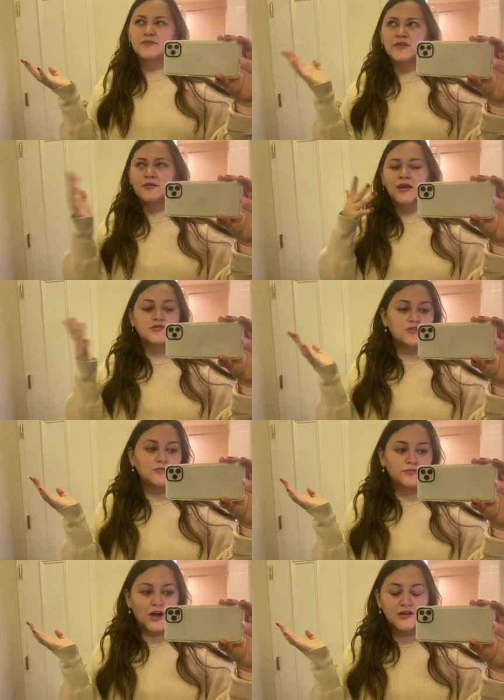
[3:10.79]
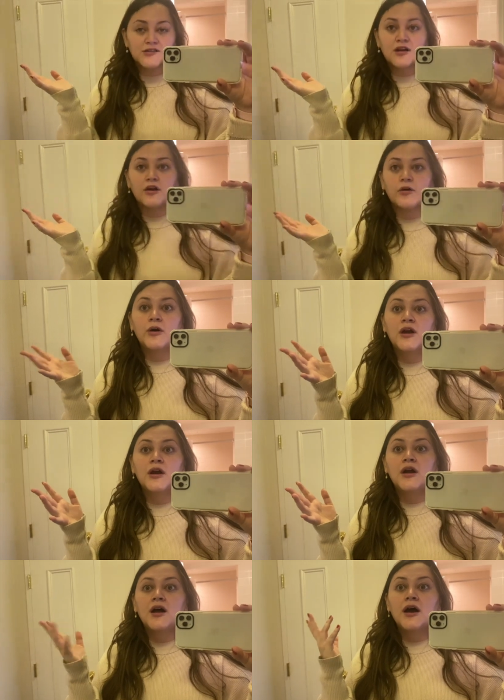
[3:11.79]
in like two vlogs ago.
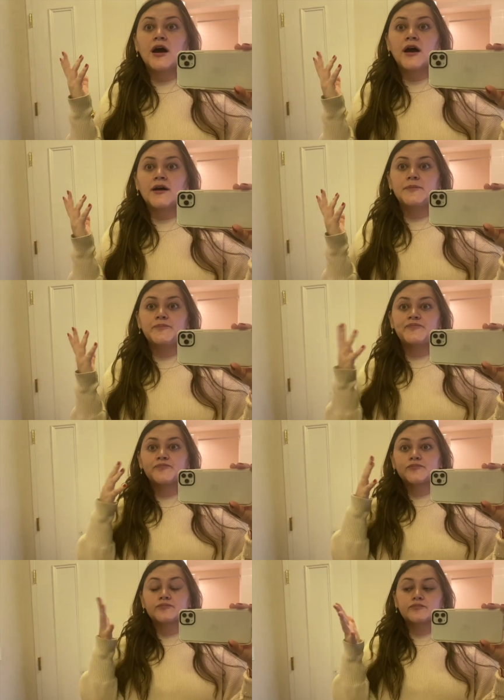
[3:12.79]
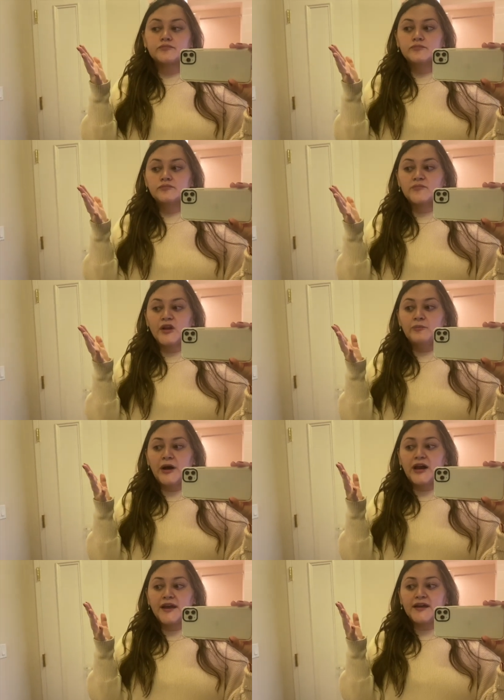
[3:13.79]

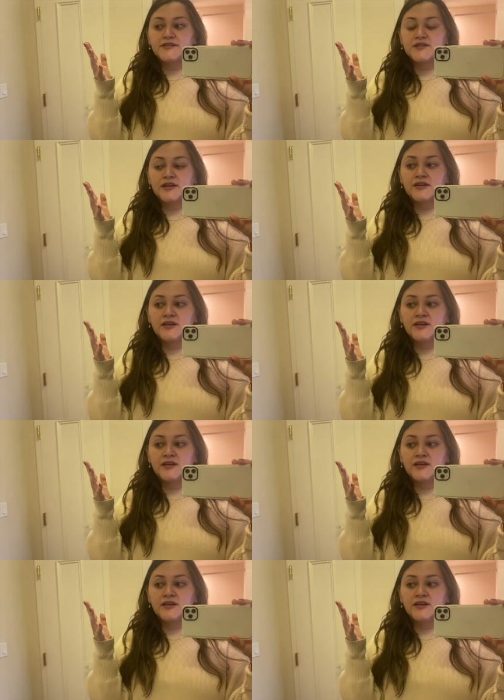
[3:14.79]
But